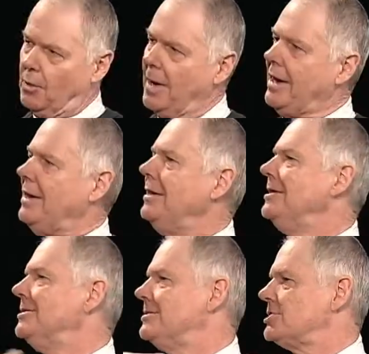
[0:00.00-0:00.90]
away
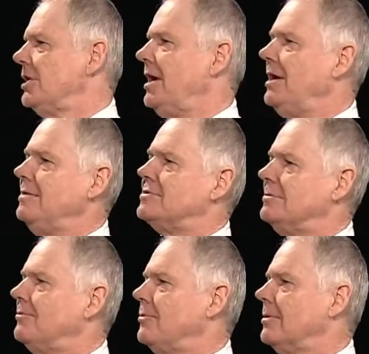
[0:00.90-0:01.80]
the slaves,
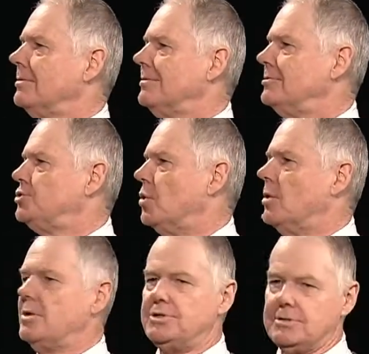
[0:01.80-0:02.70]
and for
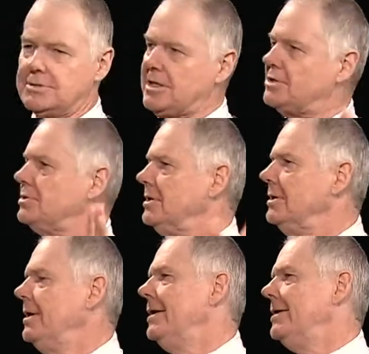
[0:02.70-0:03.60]
George, and essentially
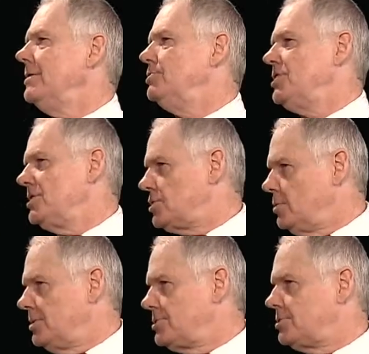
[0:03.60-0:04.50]
the
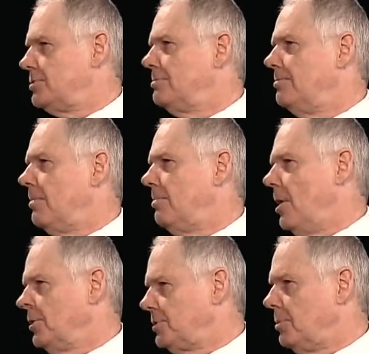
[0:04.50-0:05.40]
Jesuits through
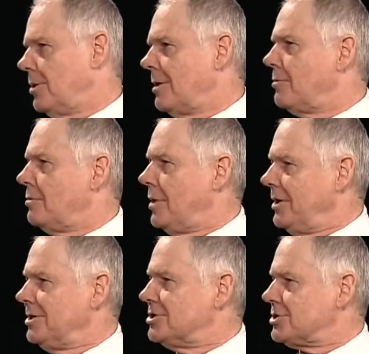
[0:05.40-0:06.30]
Baltimore were
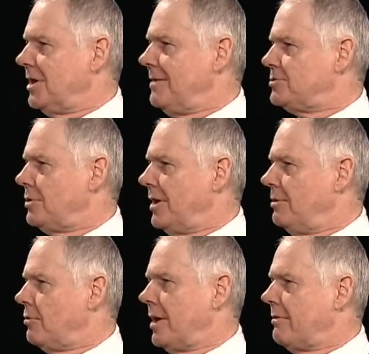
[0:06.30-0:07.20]
running the slave trade
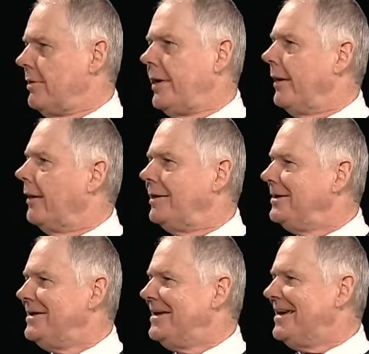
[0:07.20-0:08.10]
right there.
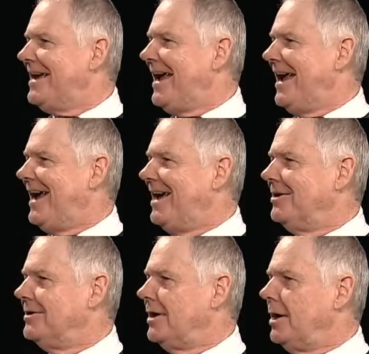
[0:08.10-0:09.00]
And